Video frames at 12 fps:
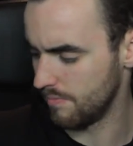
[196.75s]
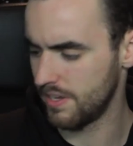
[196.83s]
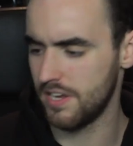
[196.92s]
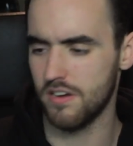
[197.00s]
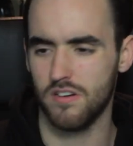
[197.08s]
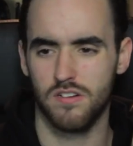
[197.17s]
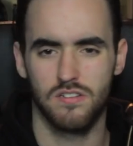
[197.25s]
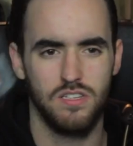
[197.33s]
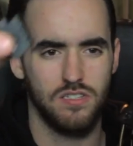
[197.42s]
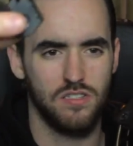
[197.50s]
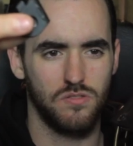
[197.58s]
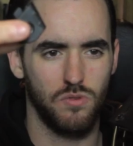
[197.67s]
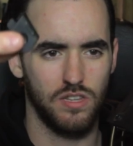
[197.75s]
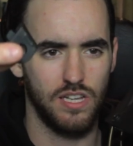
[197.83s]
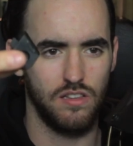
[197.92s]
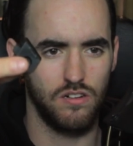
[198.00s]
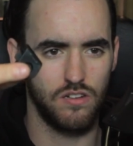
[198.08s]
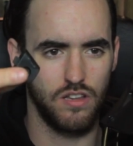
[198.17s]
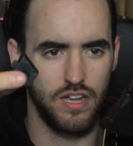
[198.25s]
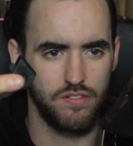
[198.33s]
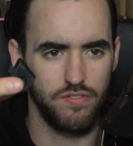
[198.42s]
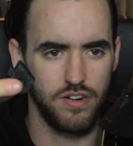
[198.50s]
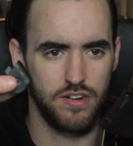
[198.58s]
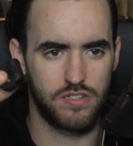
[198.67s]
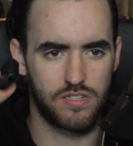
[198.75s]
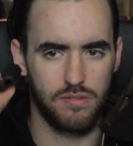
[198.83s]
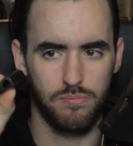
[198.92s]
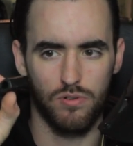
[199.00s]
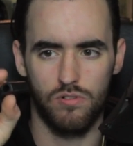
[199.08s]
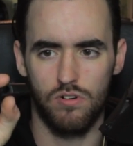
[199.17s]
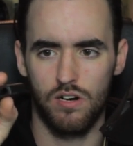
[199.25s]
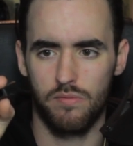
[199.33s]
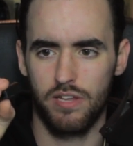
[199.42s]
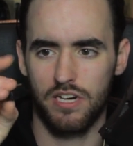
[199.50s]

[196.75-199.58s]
Here, this is what they look like. Very simple.